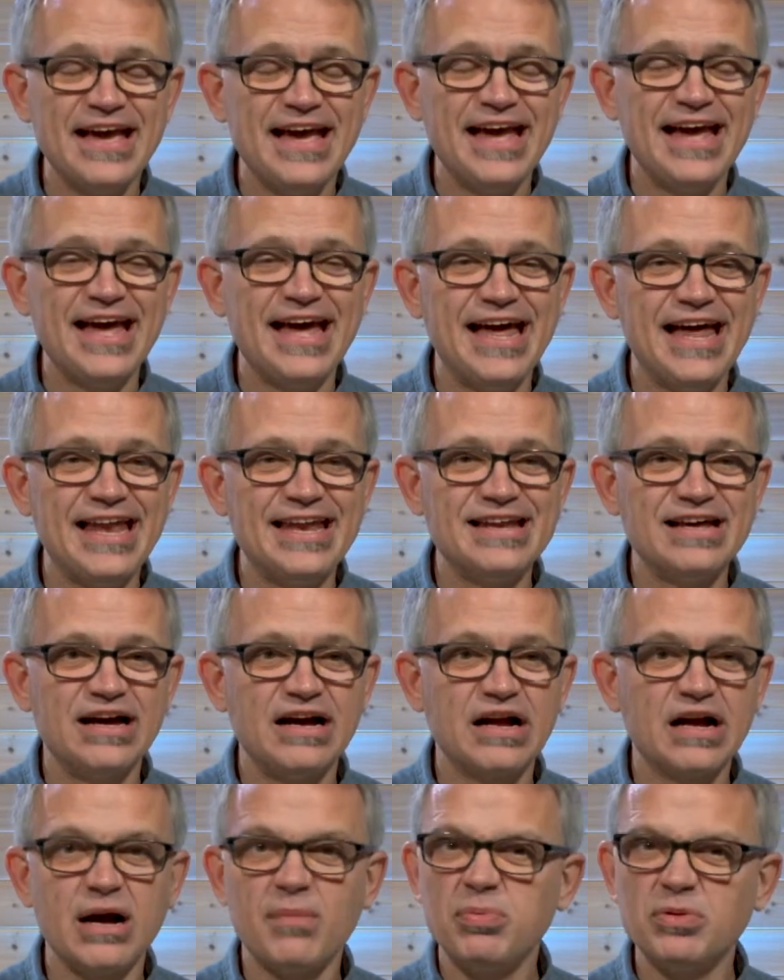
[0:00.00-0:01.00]
And
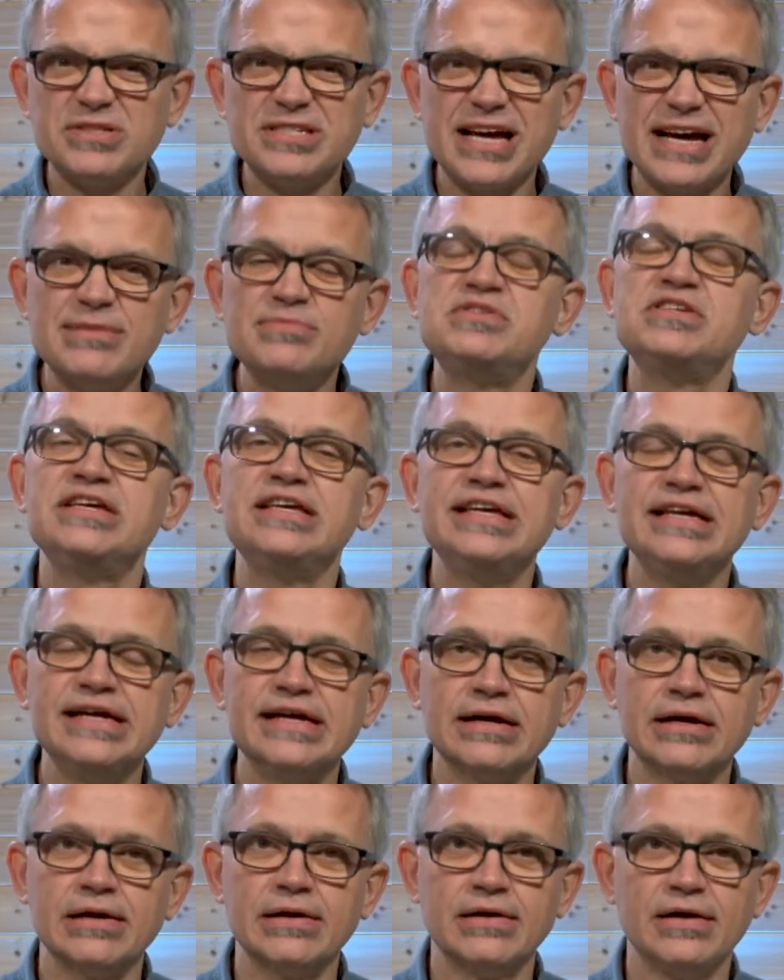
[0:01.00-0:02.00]
a couple of times a
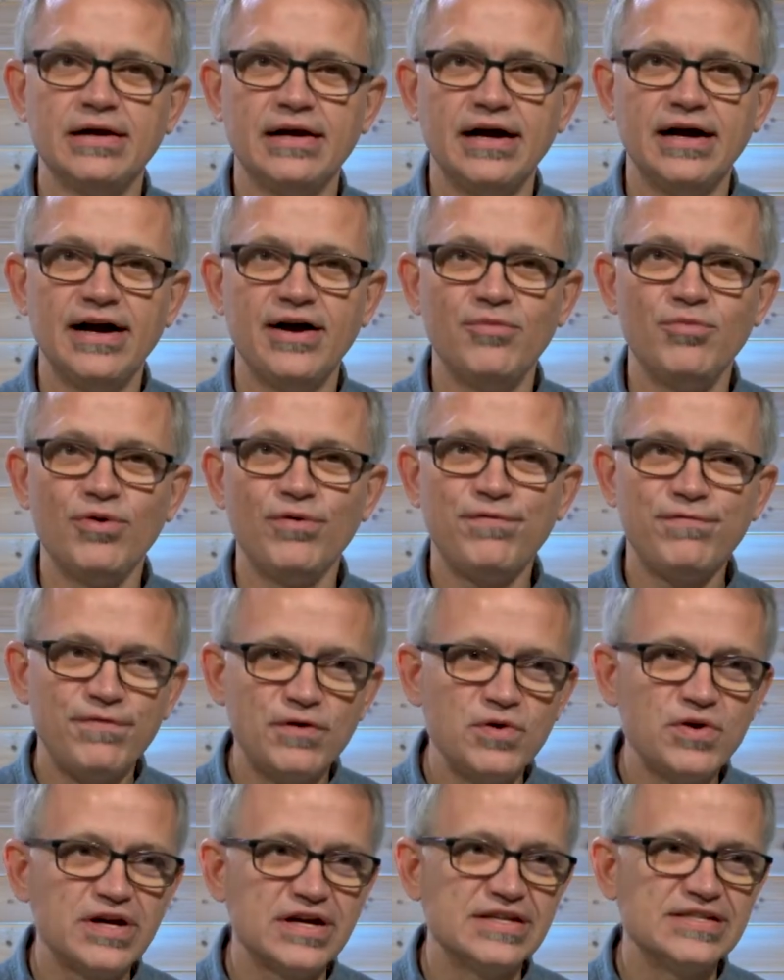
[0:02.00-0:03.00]
year, we'll
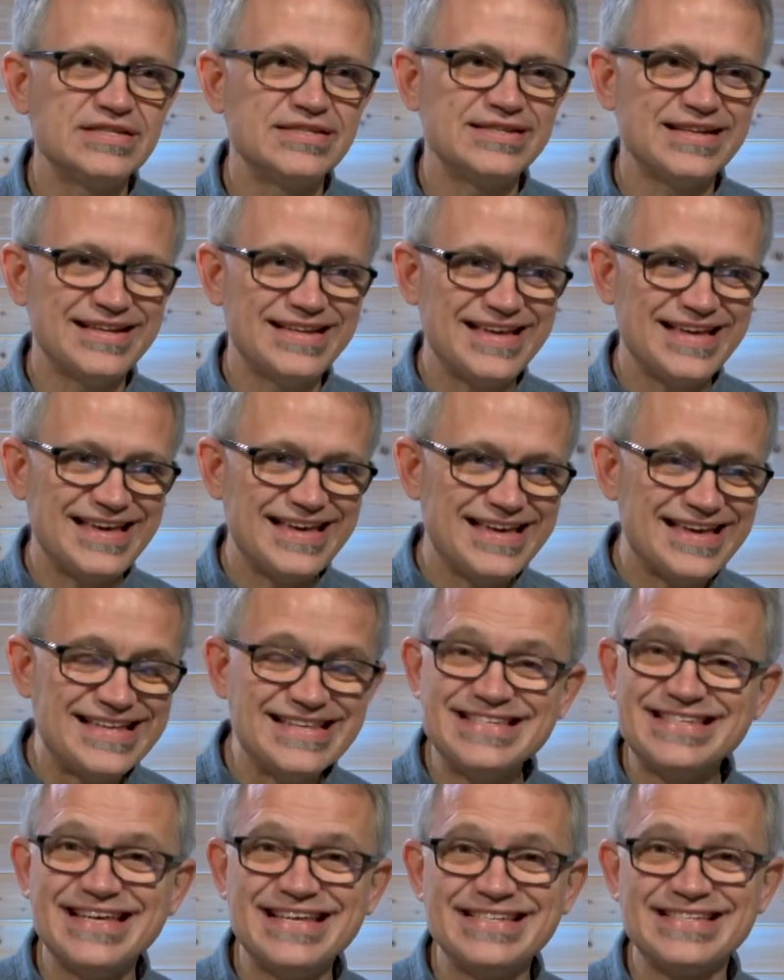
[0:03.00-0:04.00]
focus
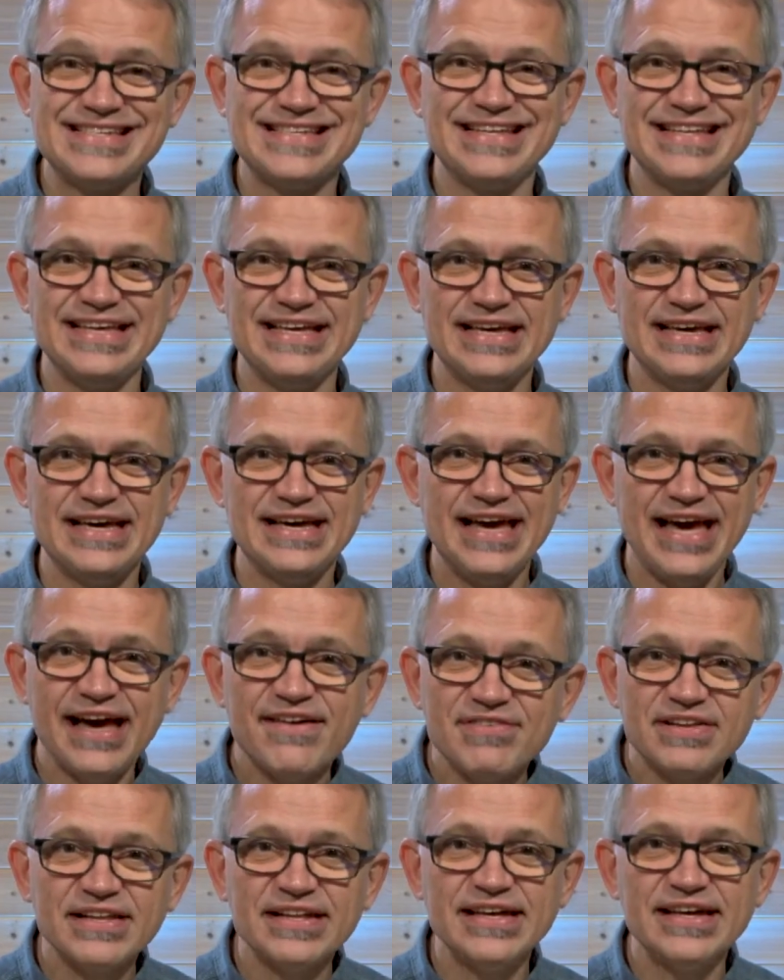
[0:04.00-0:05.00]
intensely,
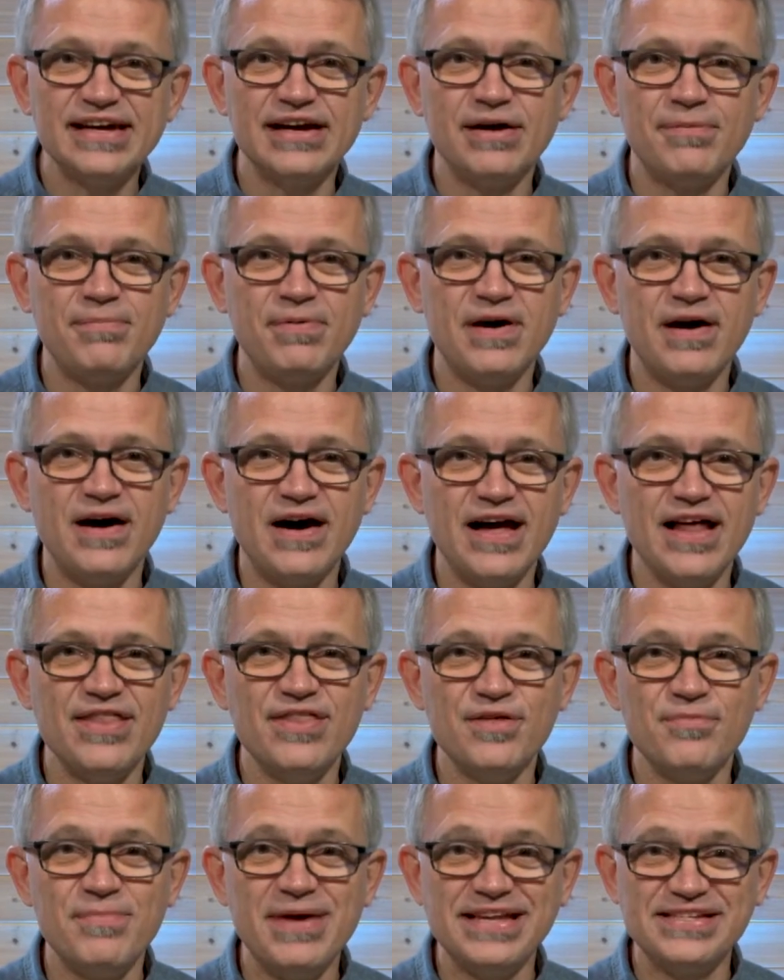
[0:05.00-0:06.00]
heavily
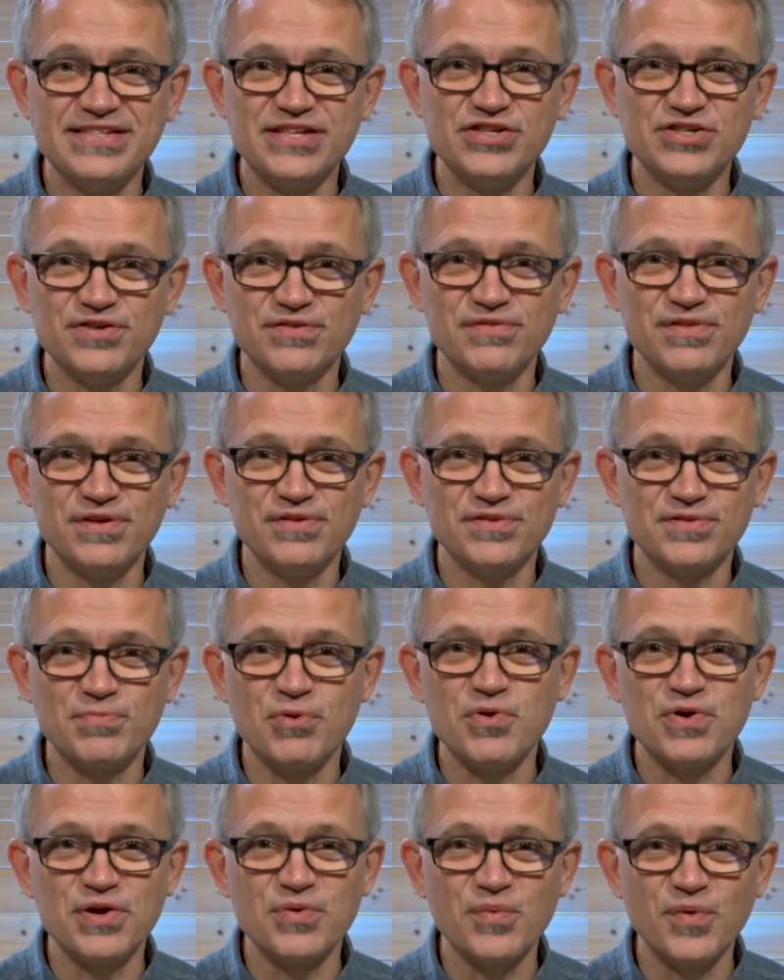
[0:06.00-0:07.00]
upon the message of the
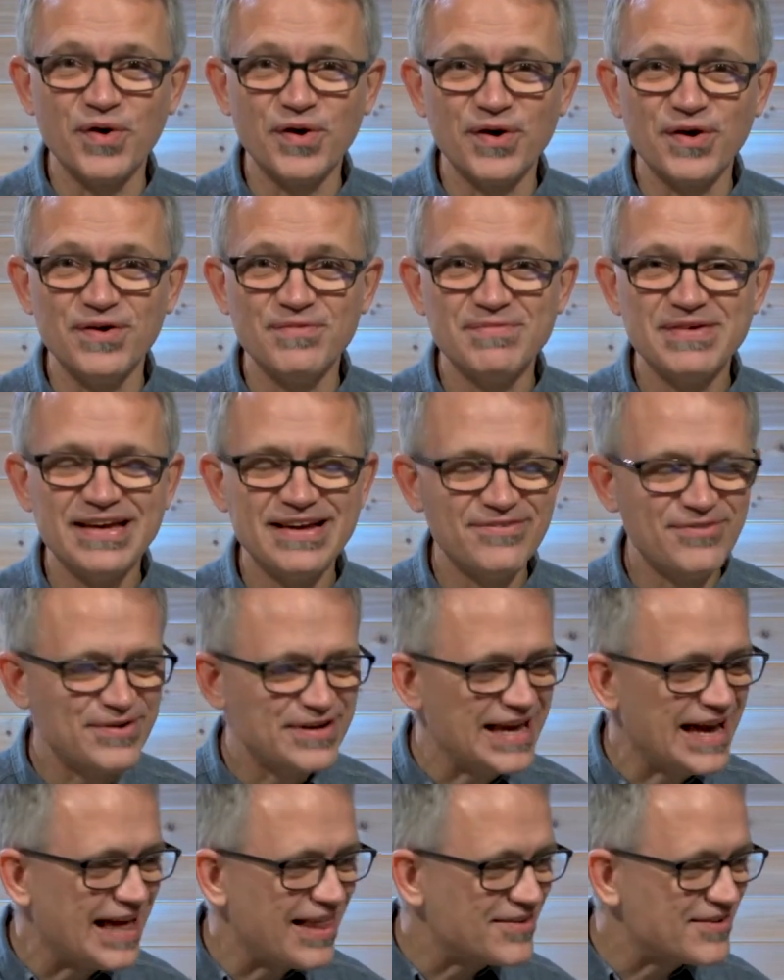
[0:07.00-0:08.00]
spoken word. We'll
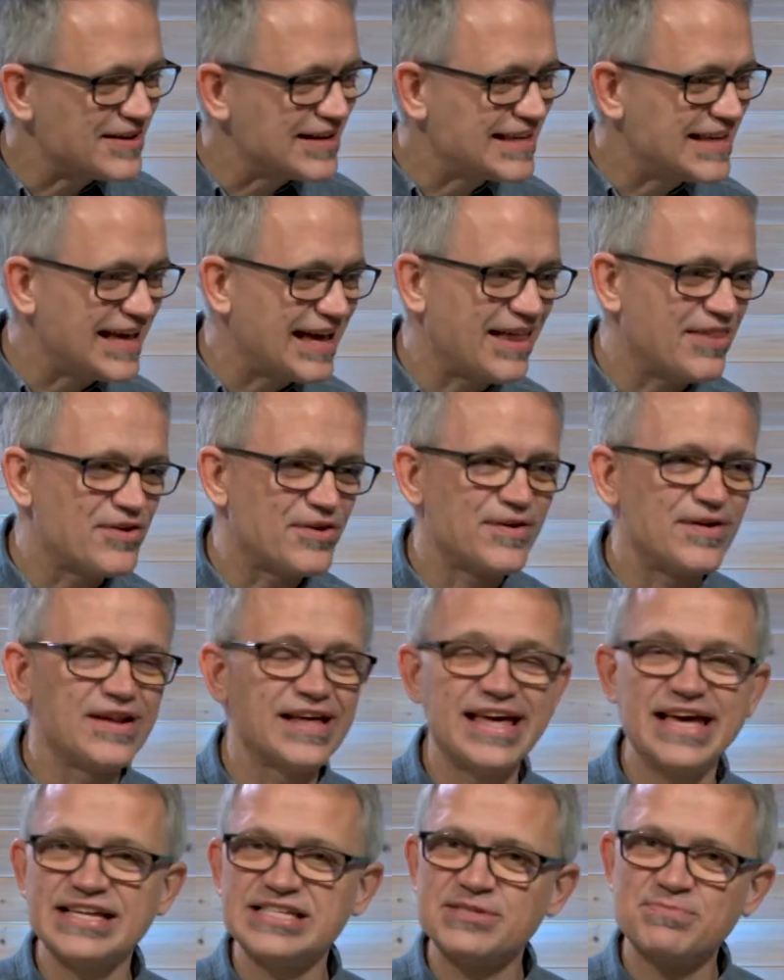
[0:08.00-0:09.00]
gather together and
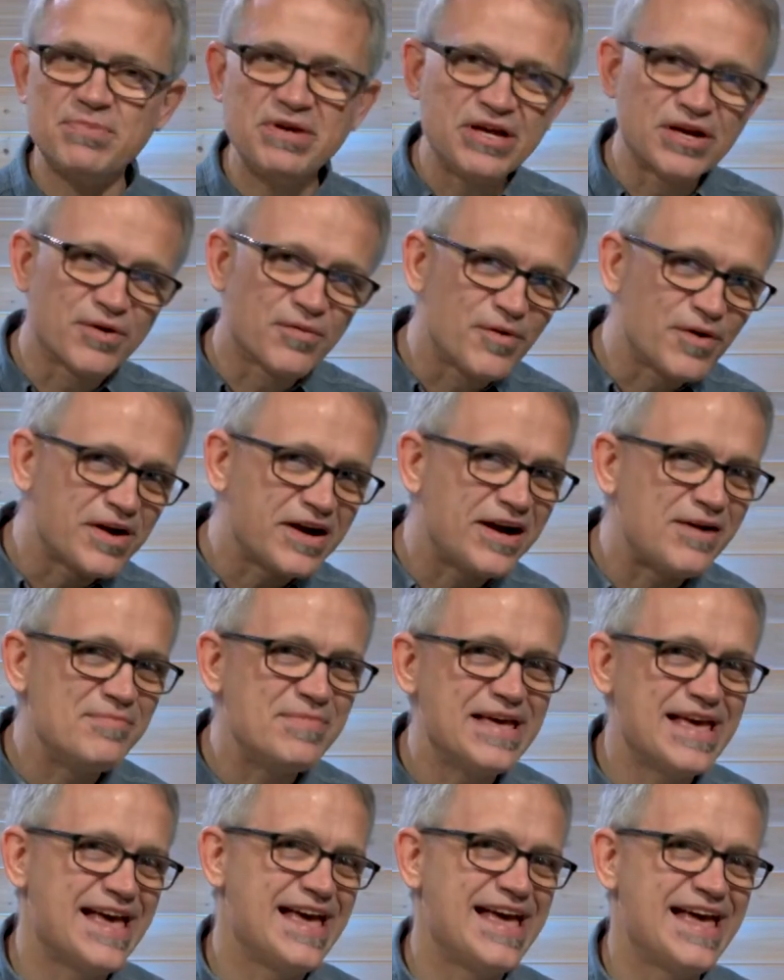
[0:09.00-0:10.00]
a guest speaker will
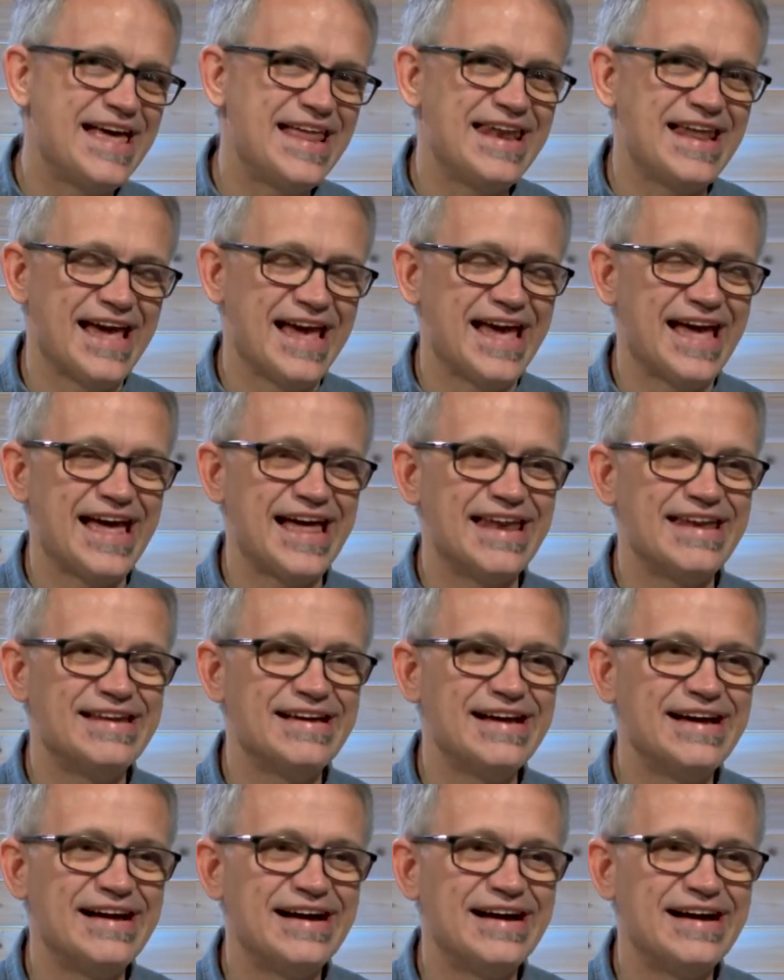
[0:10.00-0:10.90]
come in, and